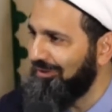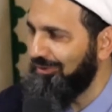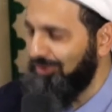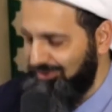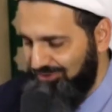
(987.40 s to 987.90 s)

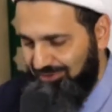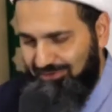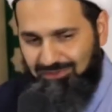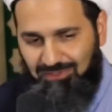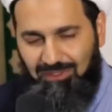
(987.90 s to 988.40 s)
conscious,
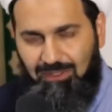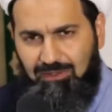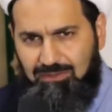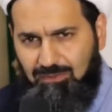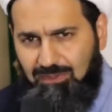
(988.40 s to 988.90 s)
inshallah,
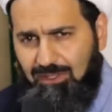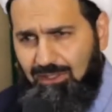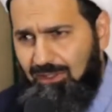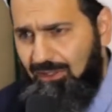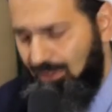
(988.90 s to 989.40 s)
this week
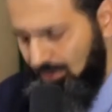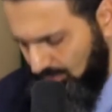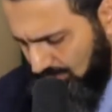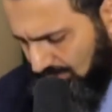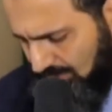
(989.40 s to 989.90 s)

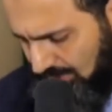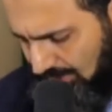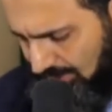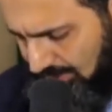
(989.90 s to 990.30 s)
with